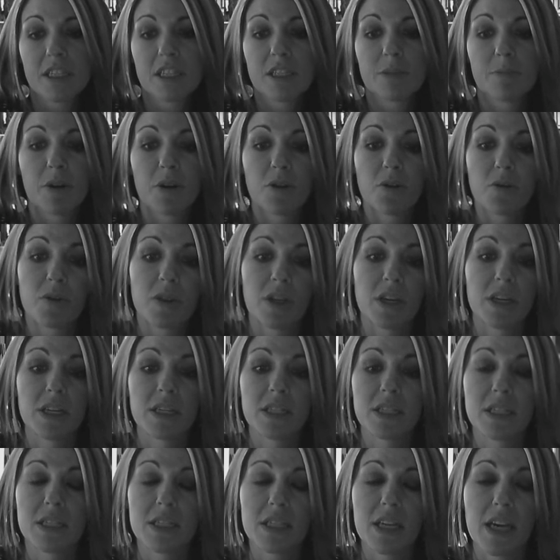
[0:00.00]
Some other
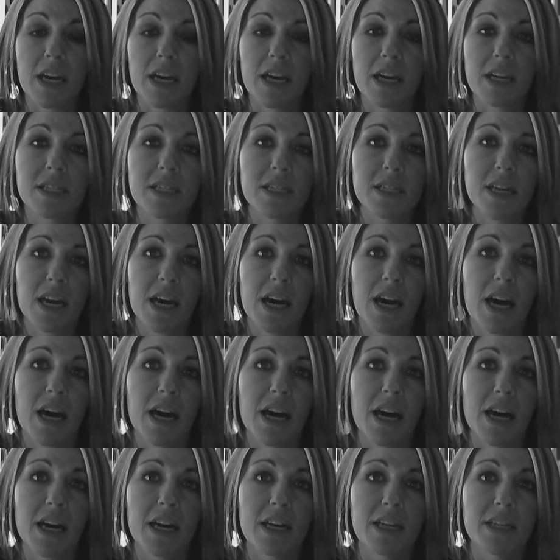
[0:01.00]
things that
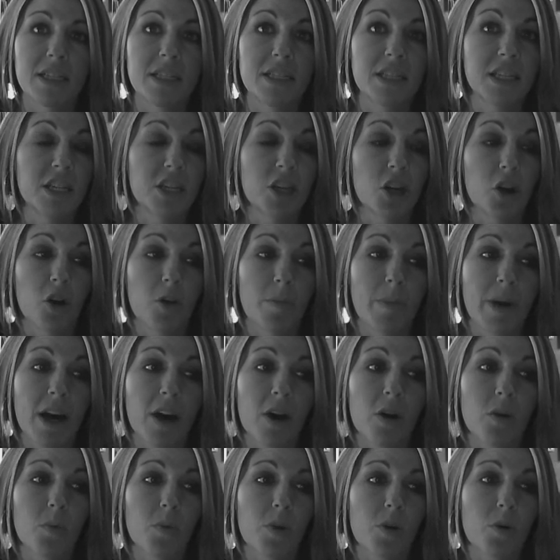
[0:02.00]
I didn't know
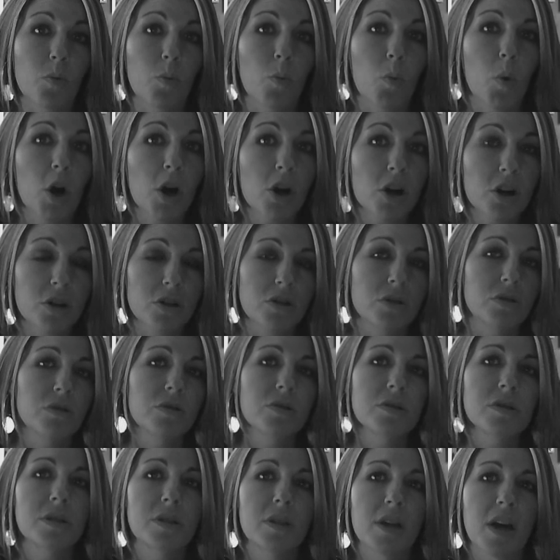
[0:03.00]
about were
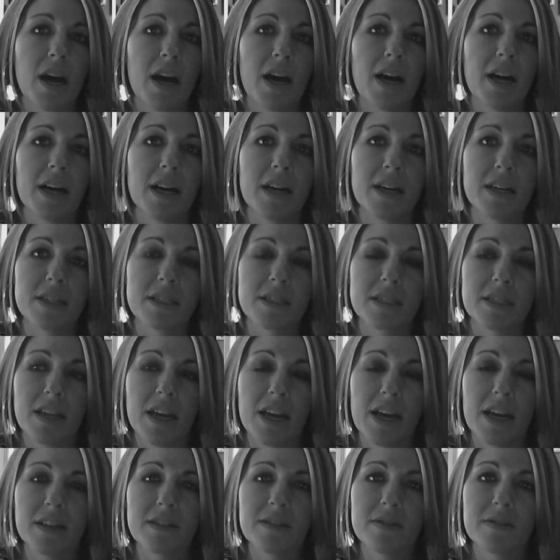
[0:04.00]
Wordles. I
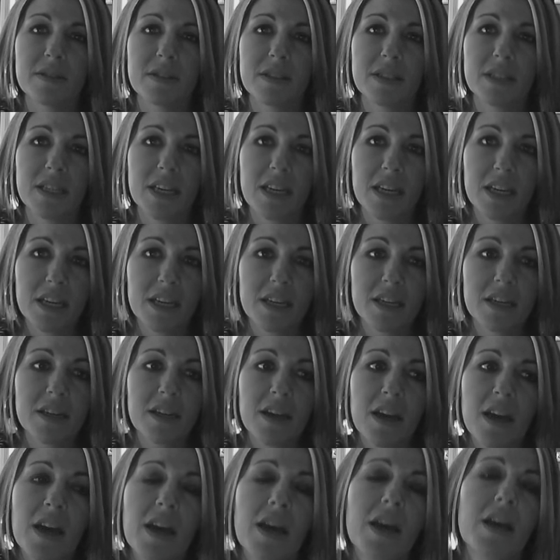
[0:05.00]
had
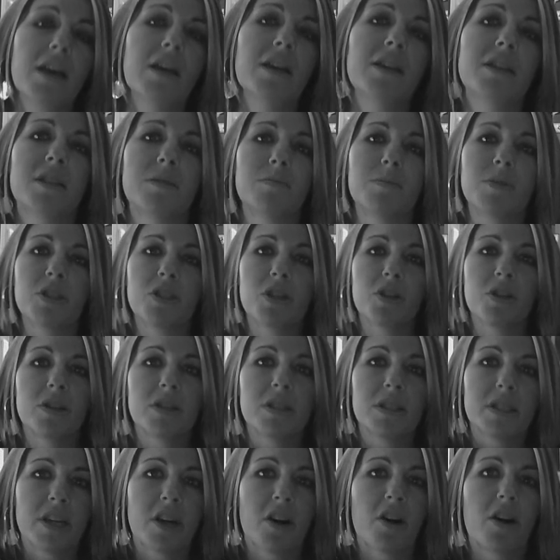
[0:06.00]
seen some
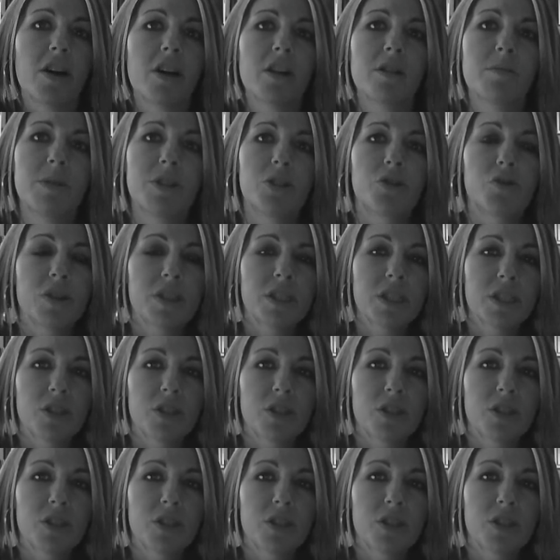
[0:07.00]
students at our elementary